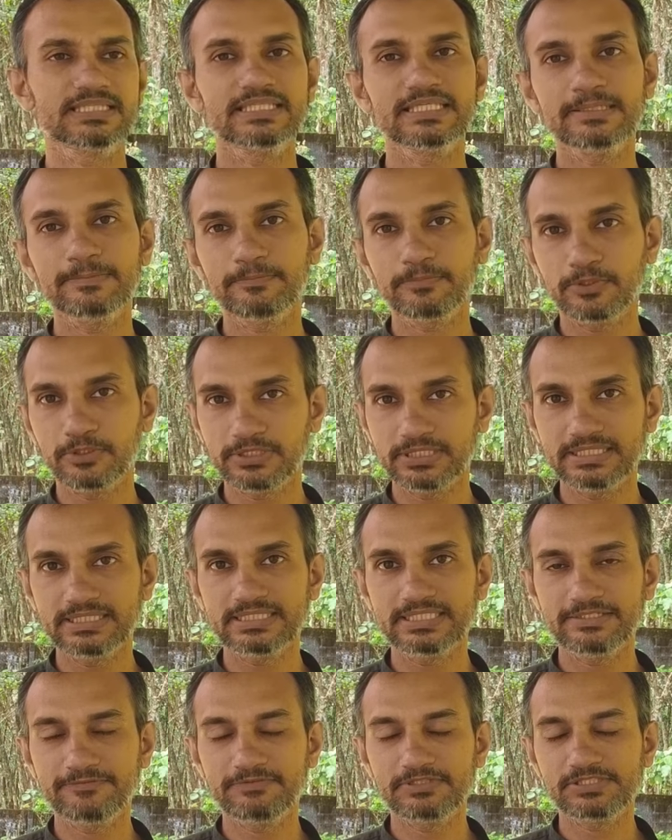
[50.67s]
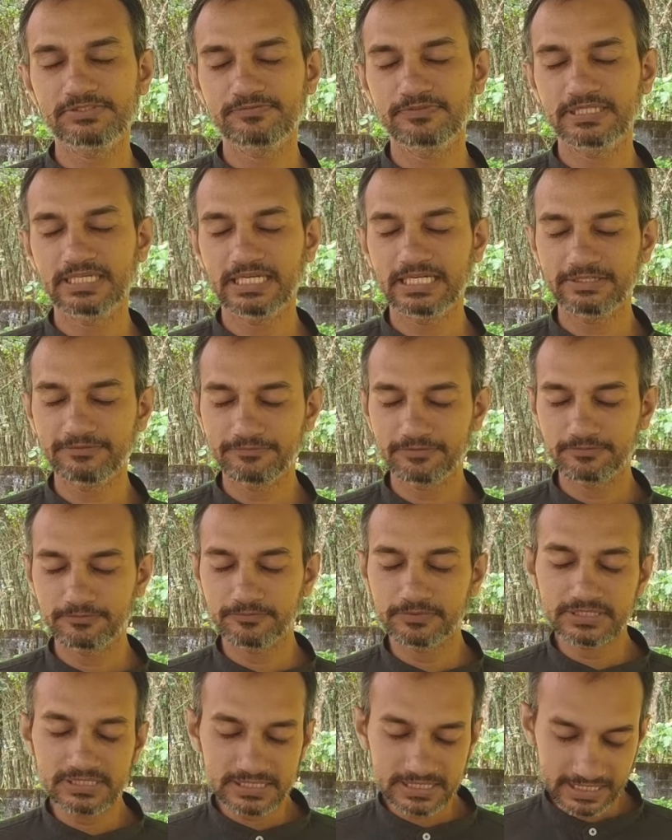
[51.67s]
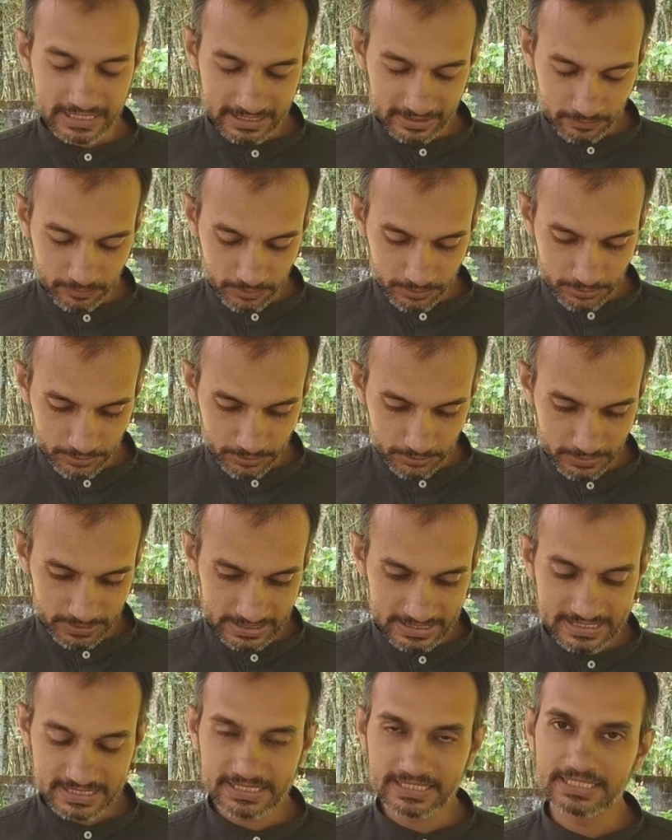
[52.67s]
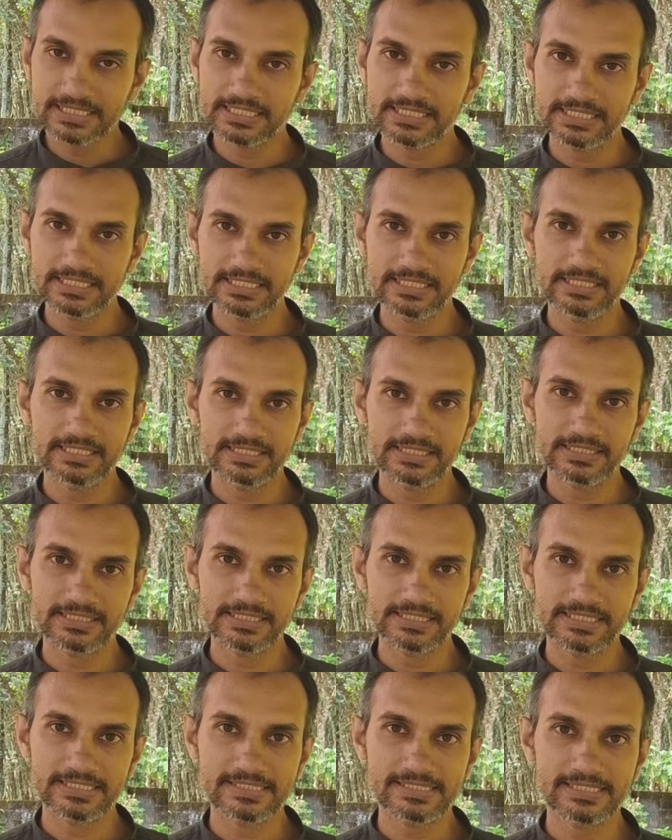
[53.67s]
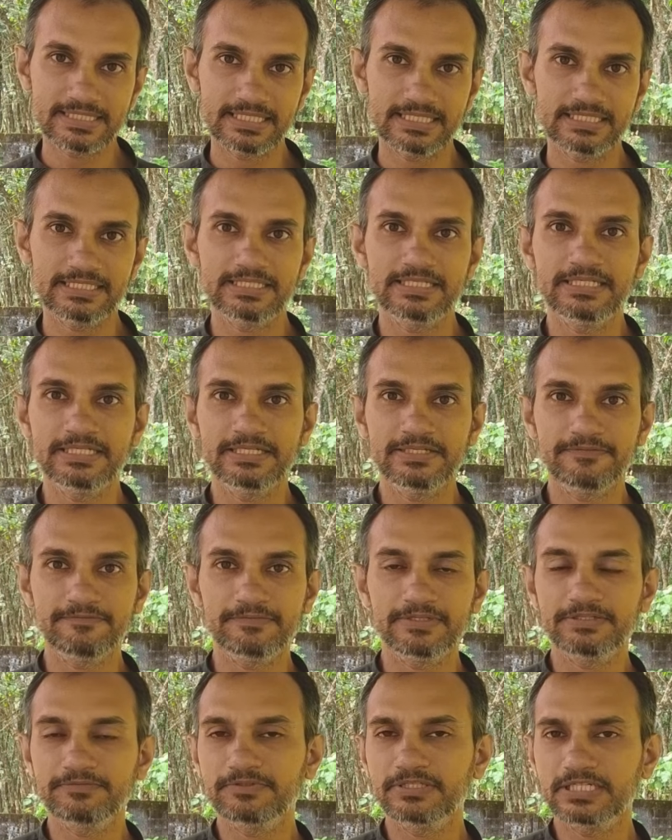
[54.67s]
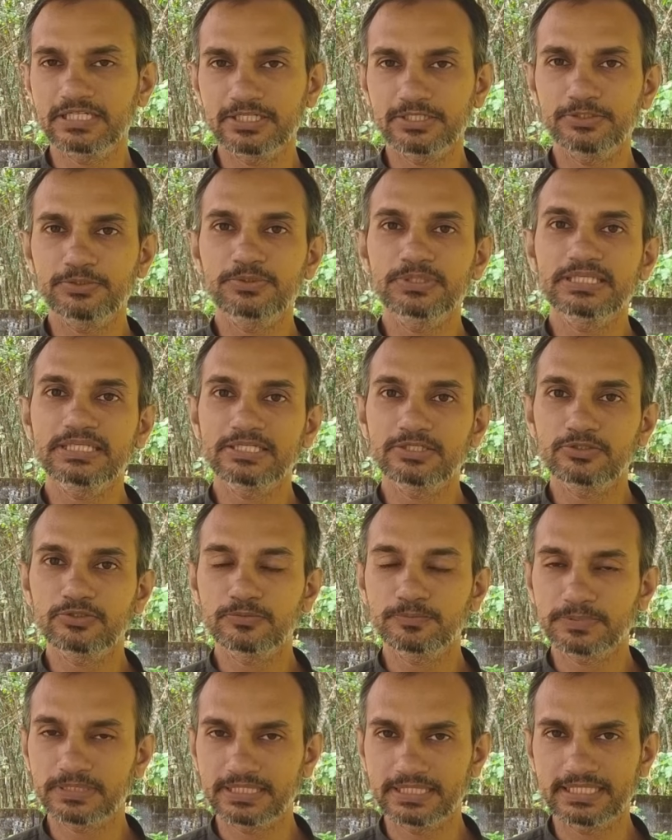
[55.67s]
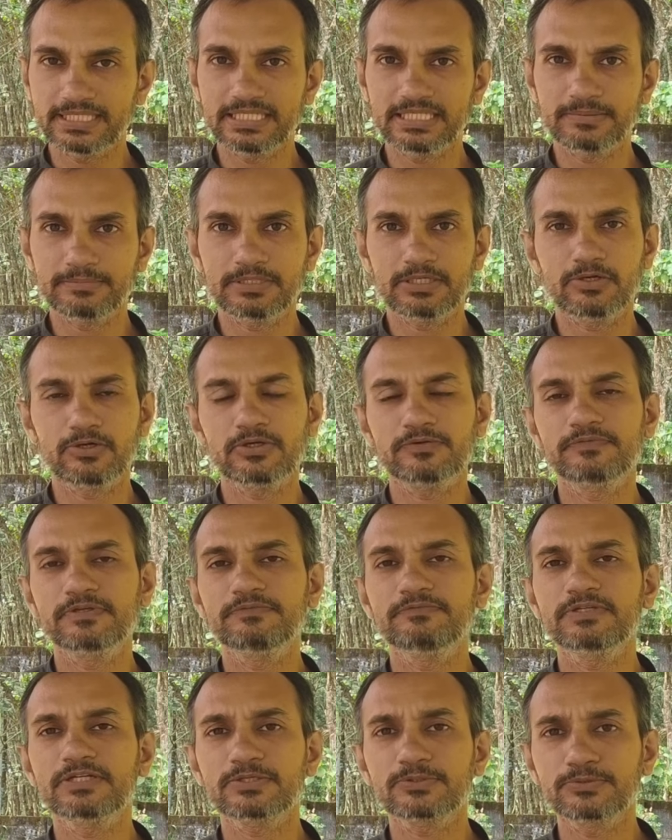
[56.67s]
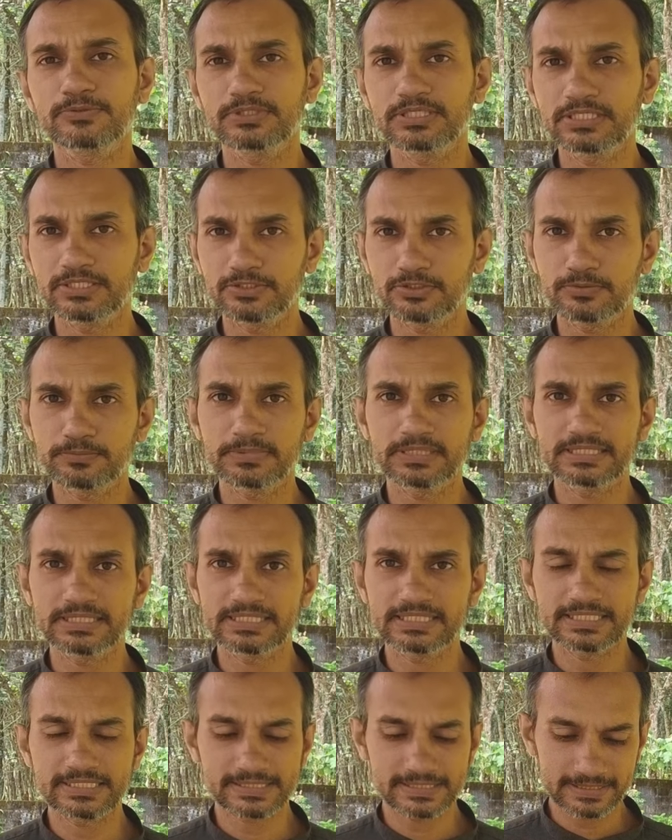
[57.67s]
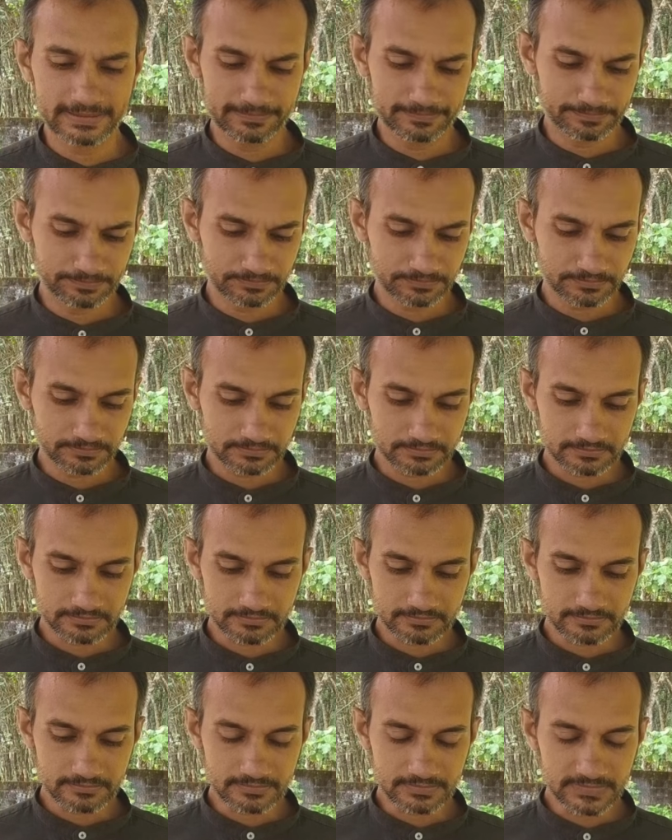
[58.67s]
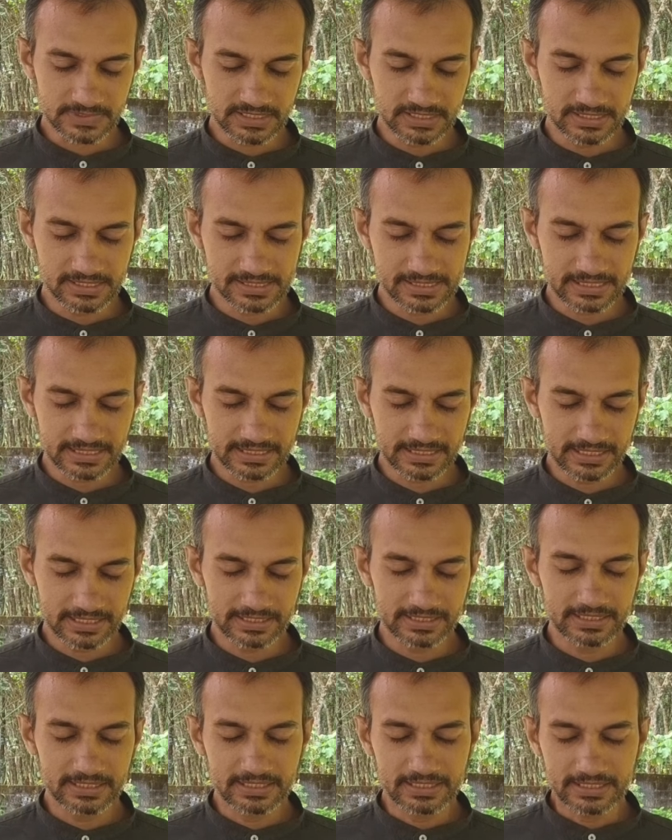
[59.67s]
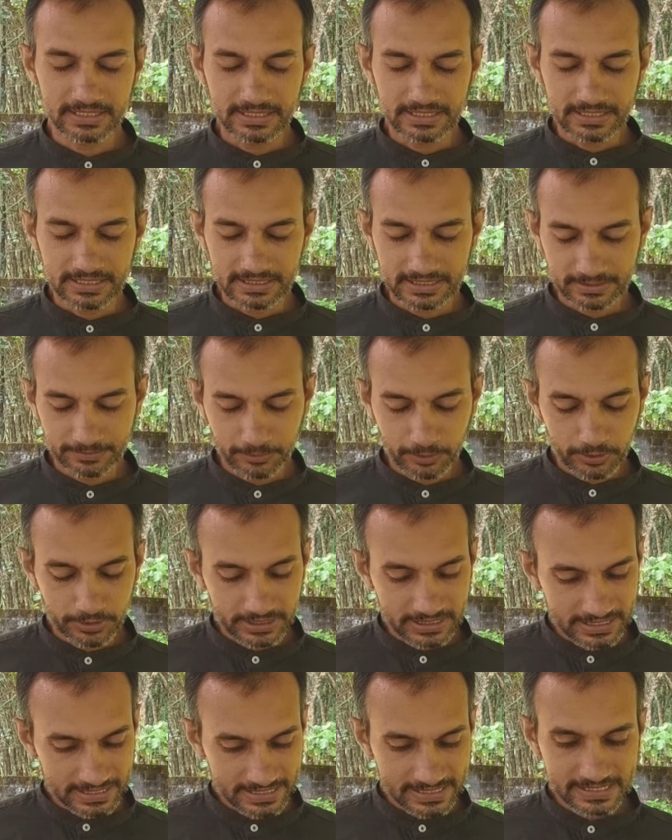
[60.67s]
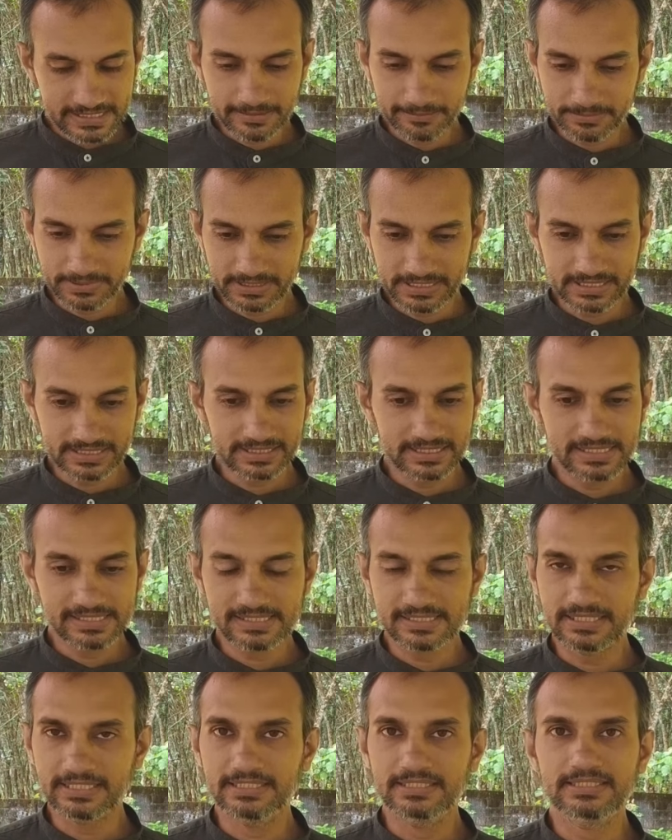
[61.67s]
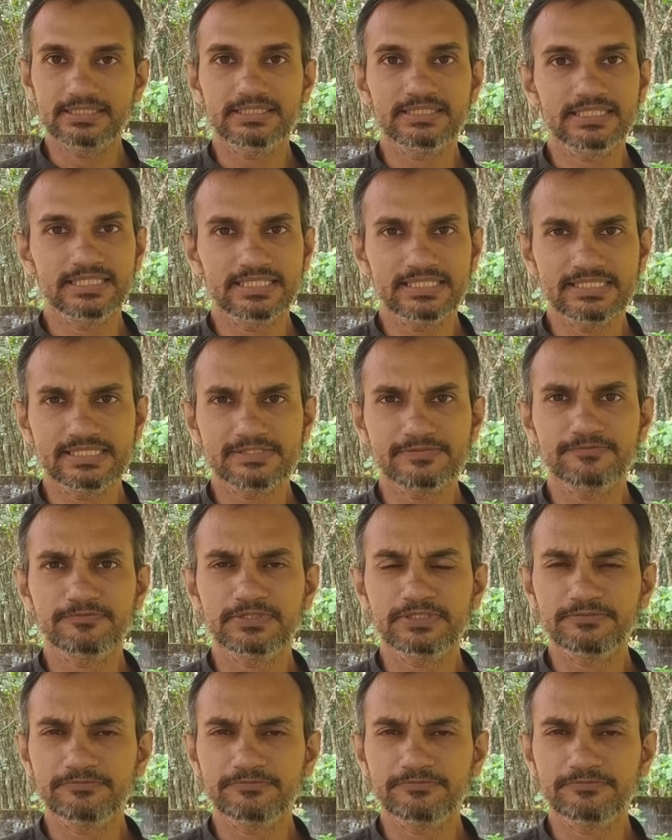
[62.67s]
the important thing which I wanted to consider here is that when we are doing into pranayama or when we are going into meditation, see that the body is completely still. That is